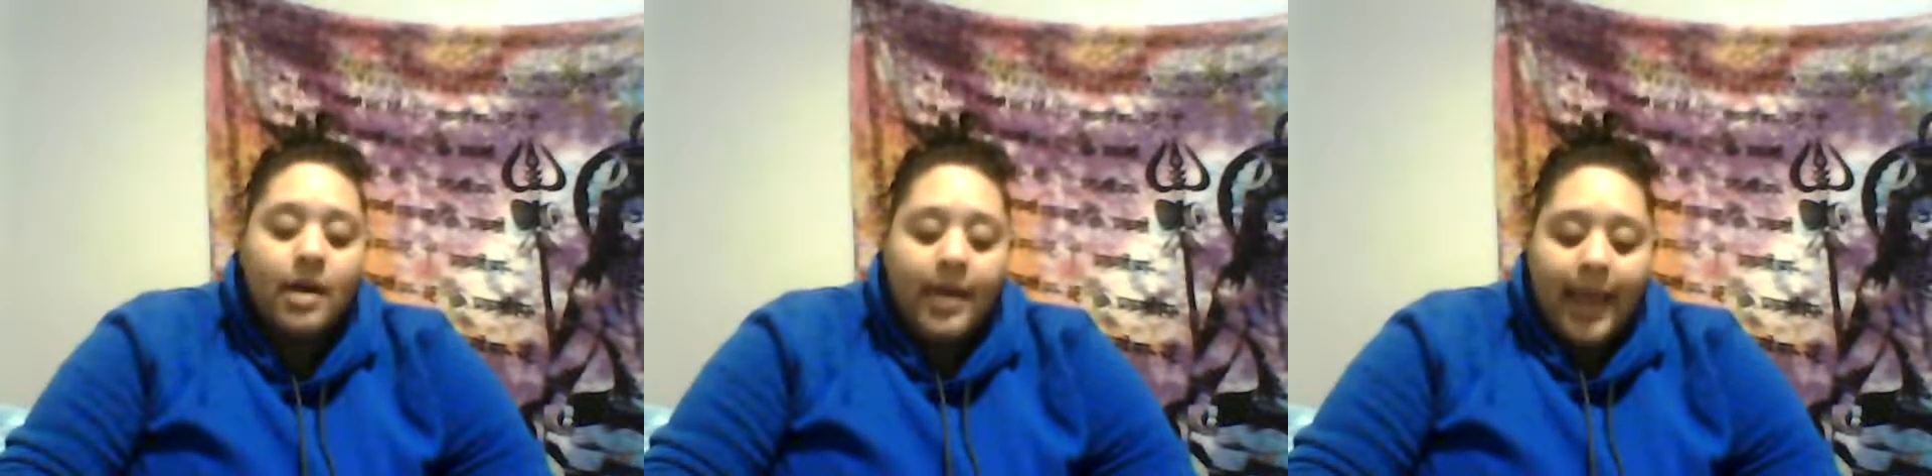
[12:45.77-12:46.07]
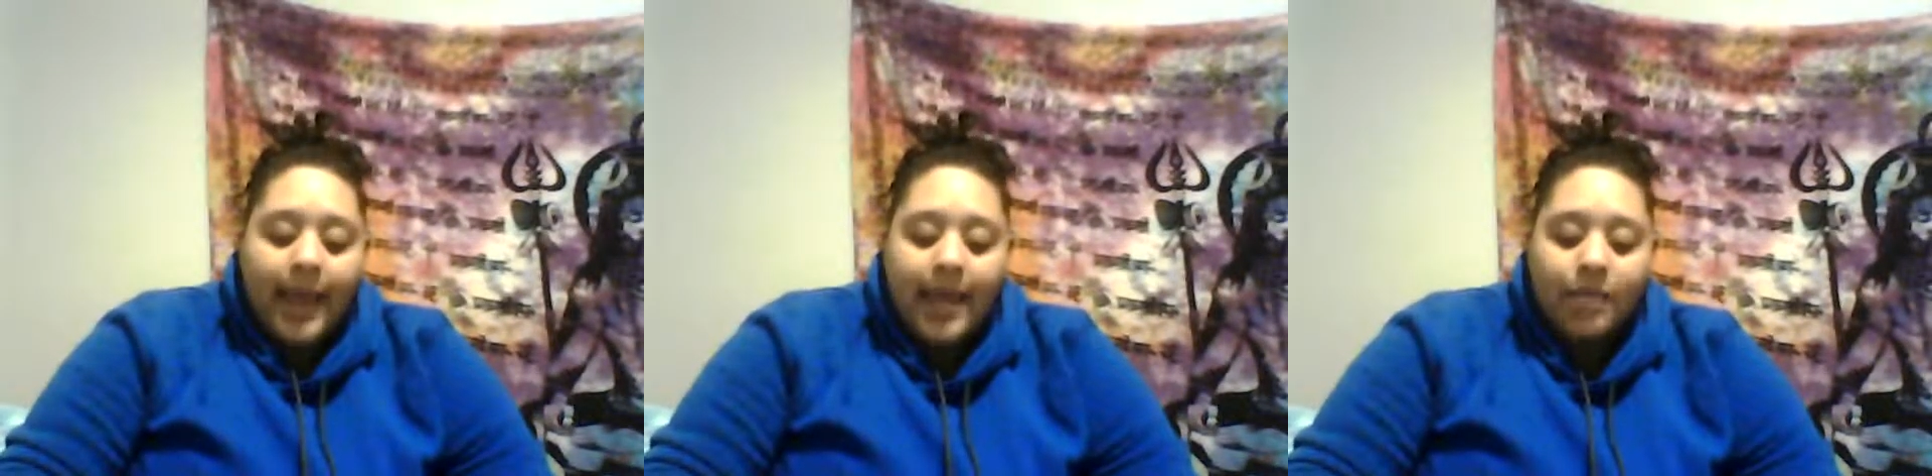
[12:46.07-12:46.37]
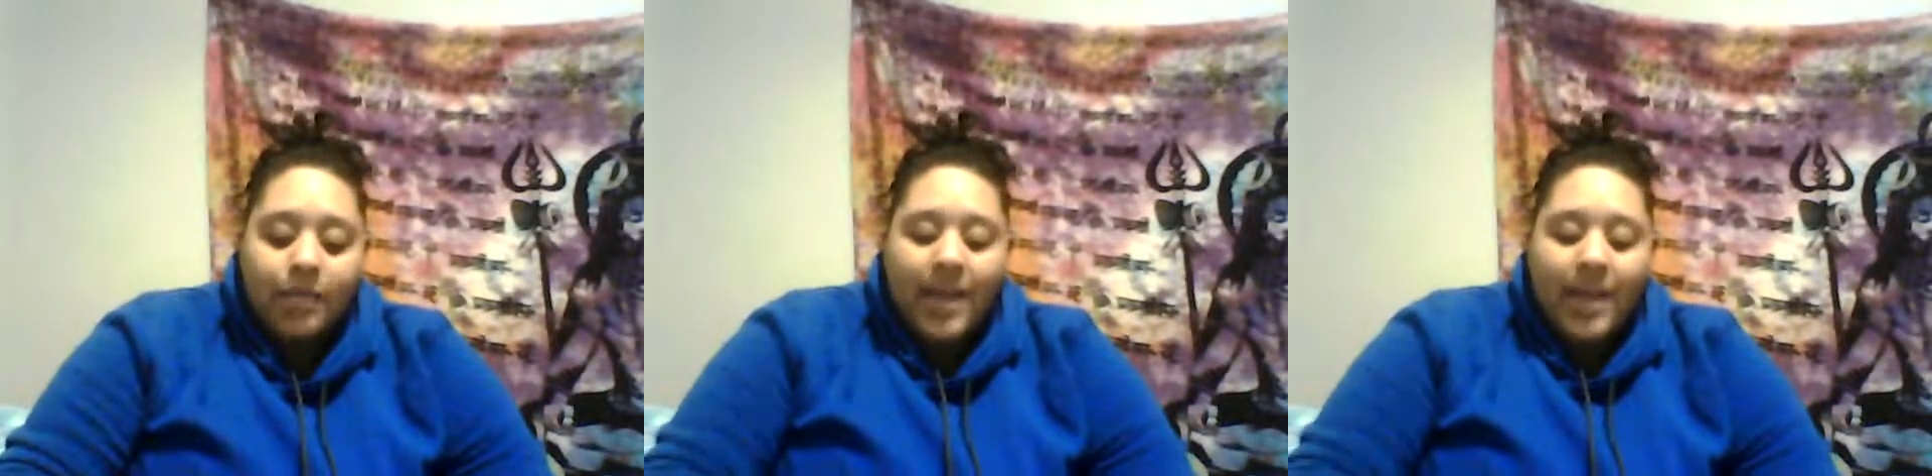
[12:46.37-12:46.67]
And
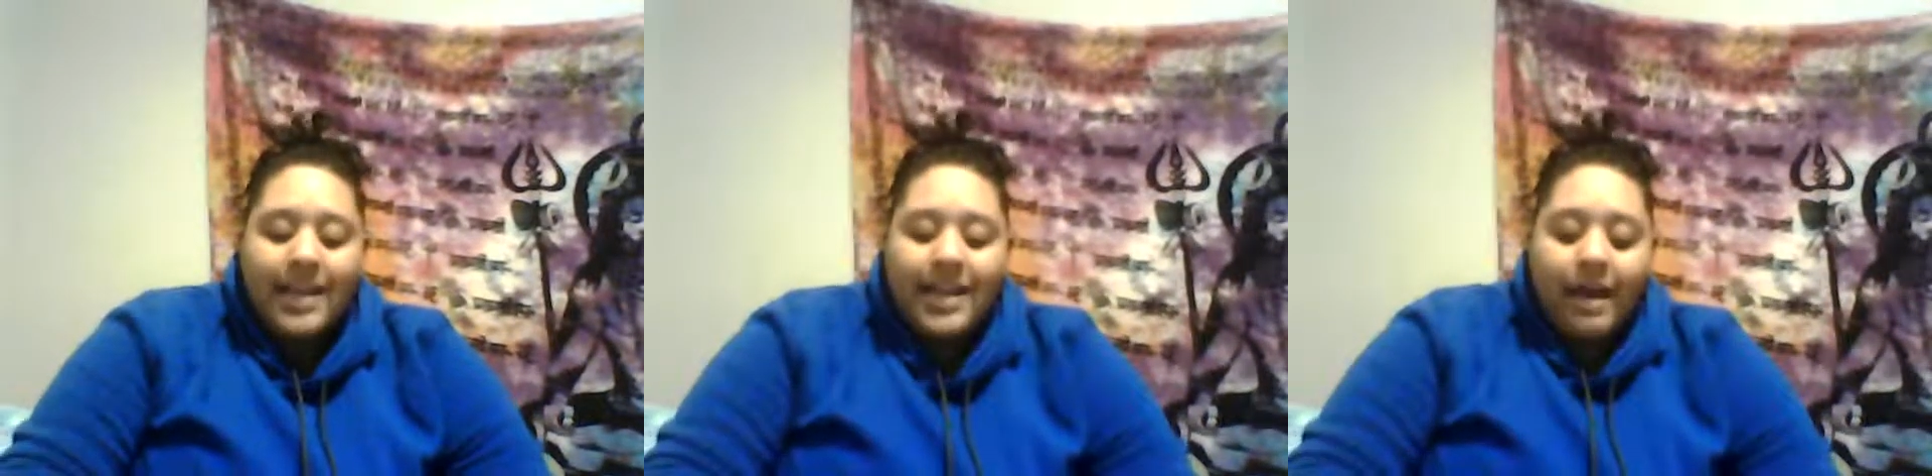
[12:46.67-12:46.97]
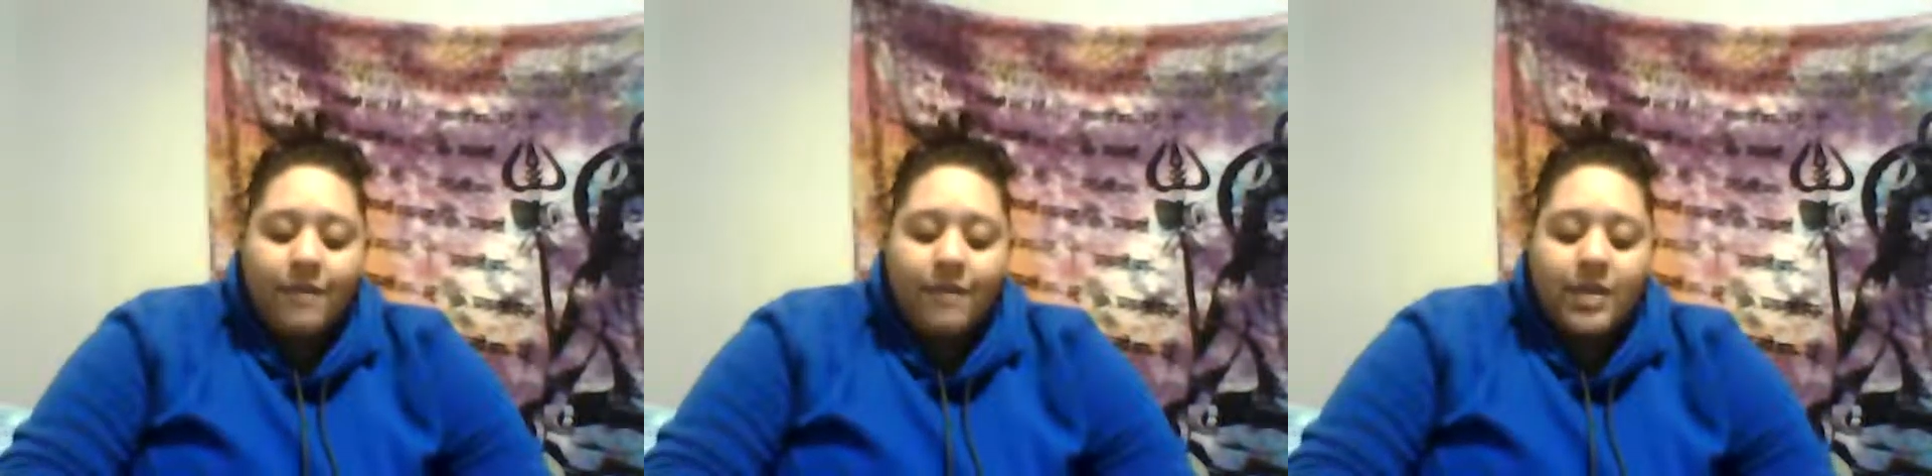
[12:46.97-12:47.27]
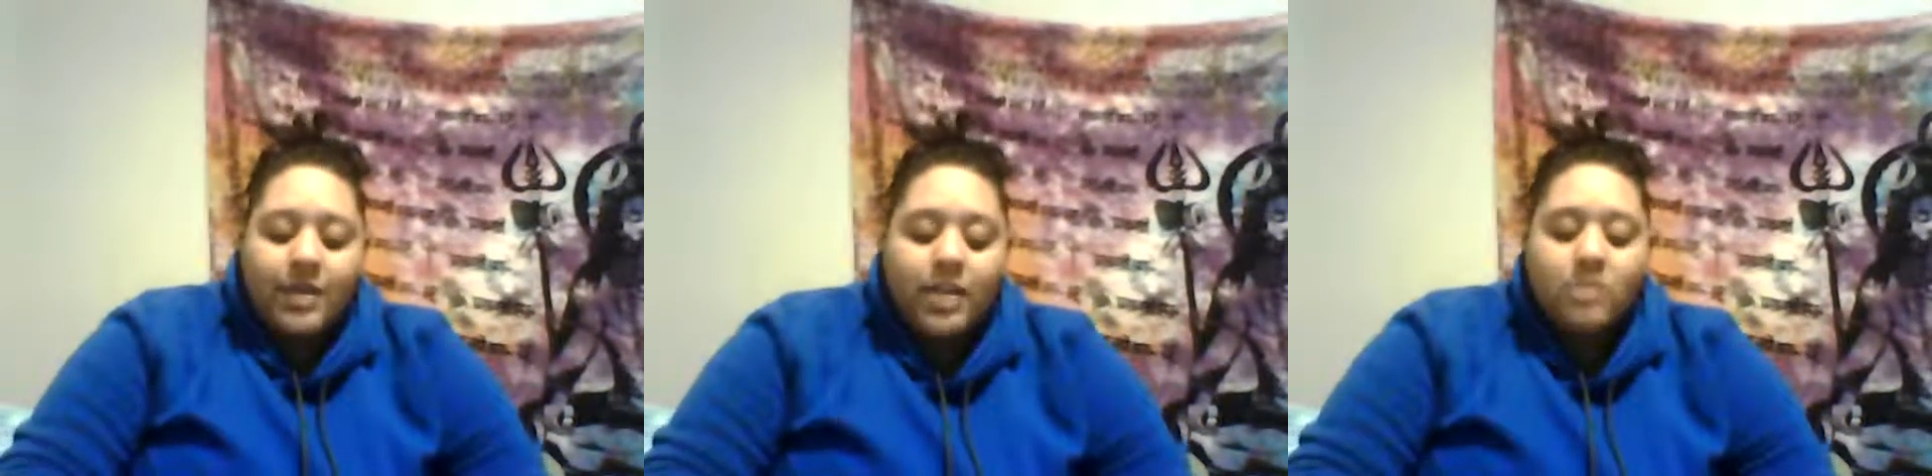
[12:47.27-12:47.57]
right now, I feel
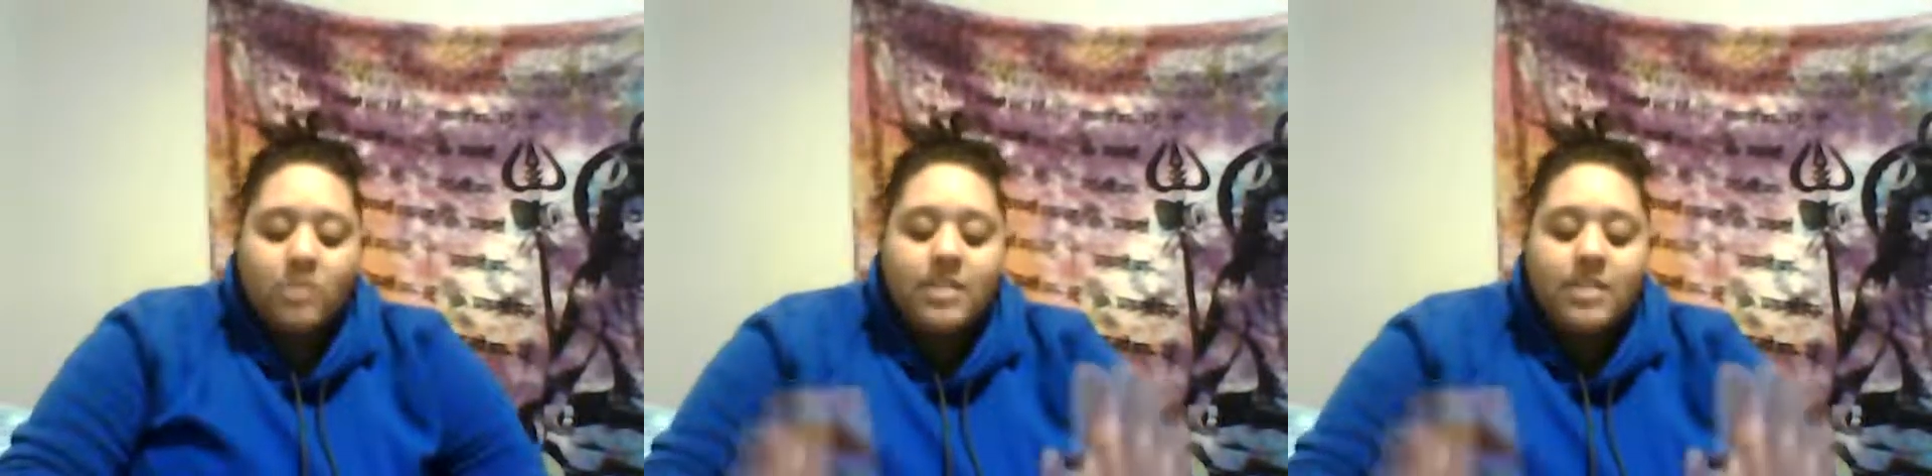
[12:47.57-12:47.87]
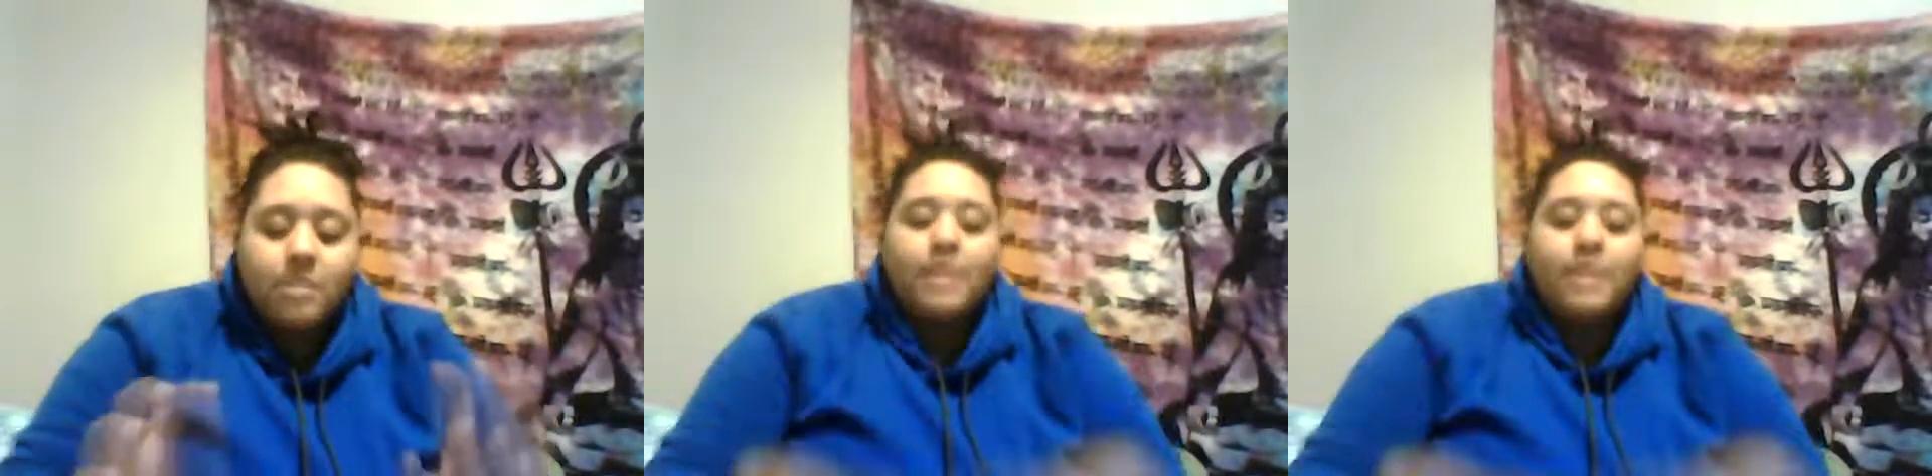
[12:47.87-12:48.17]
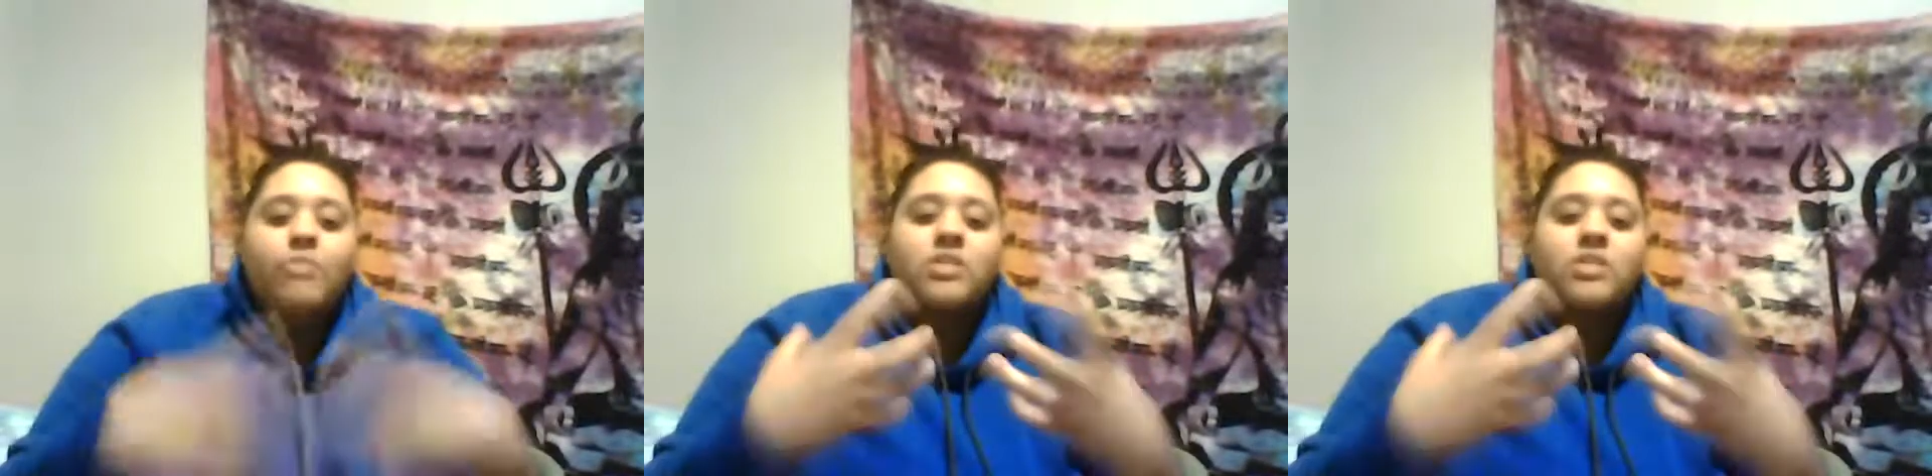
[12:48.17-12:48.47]
like those things are being
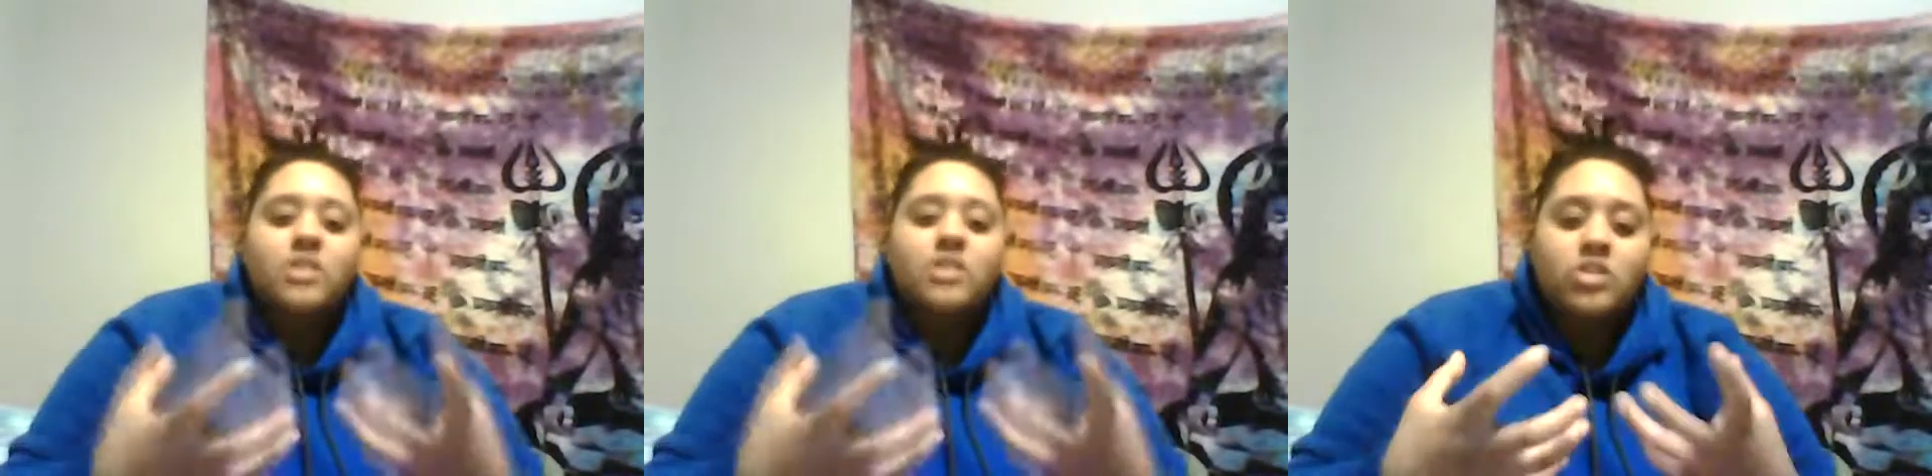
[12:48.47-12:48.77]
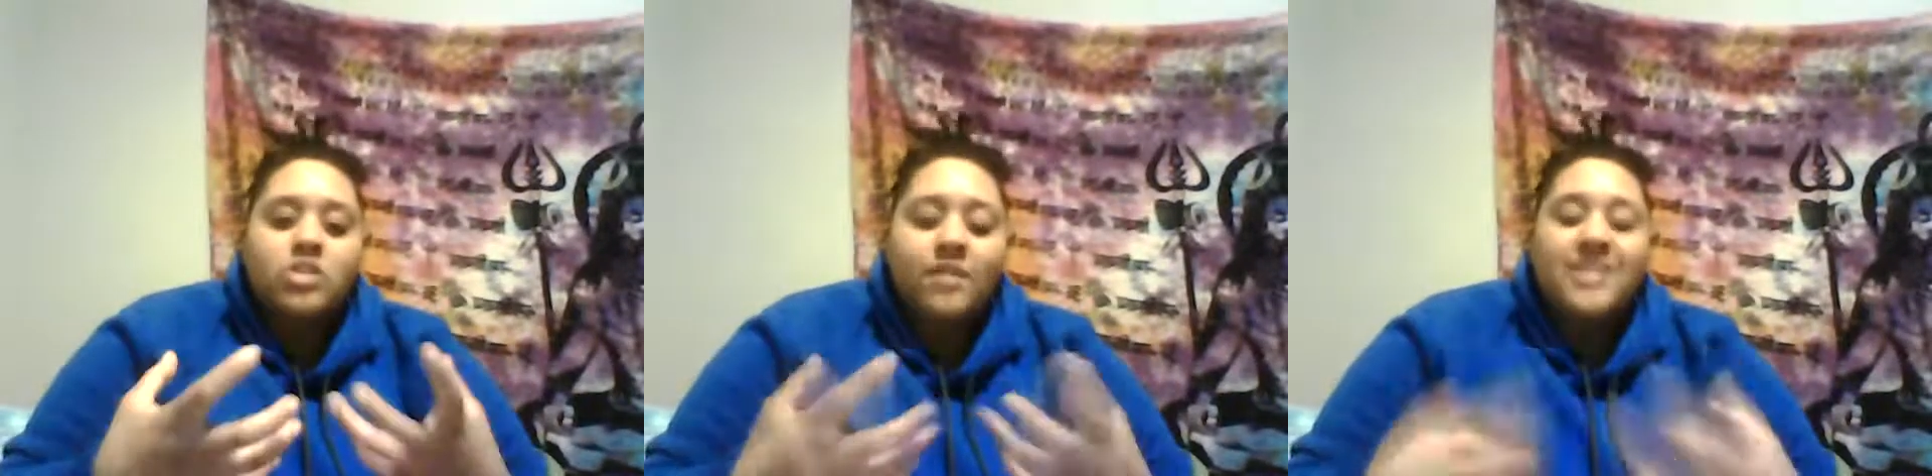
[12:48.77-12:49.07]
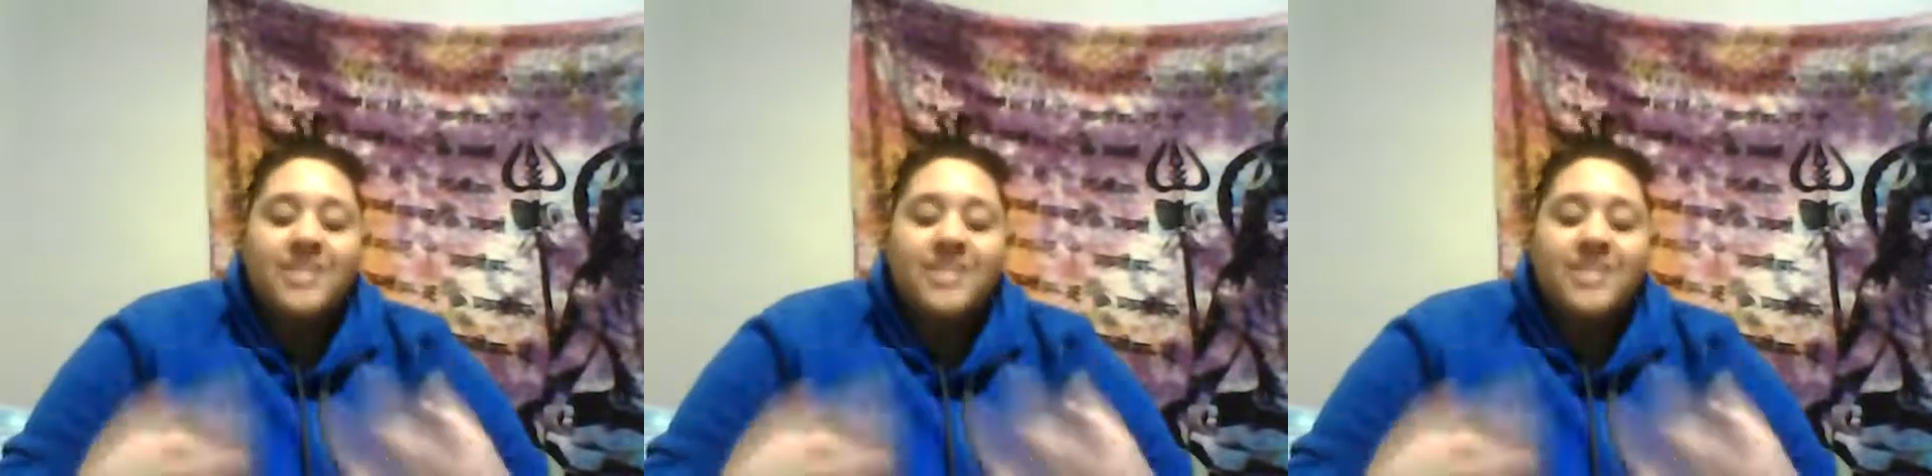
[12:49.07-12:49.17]
brought to the surface